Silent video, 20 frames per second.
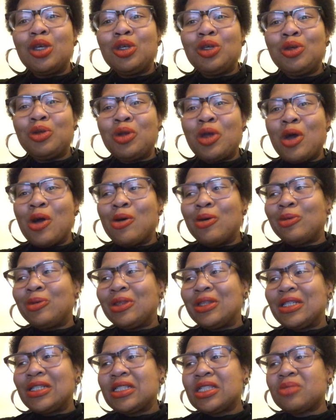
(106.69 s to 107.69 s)
You know,
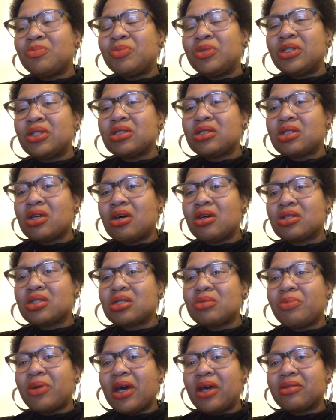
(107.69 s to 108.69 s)
this book
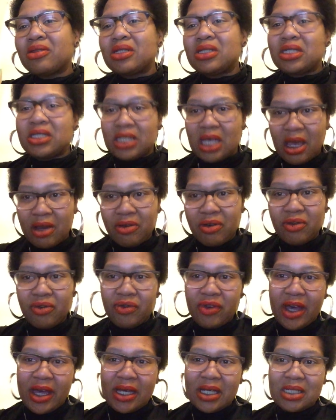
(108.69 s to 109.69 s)
talks about the
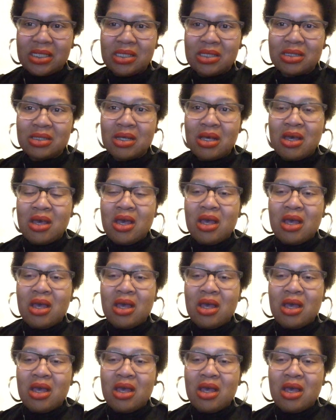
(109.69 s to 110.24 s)
sacrifice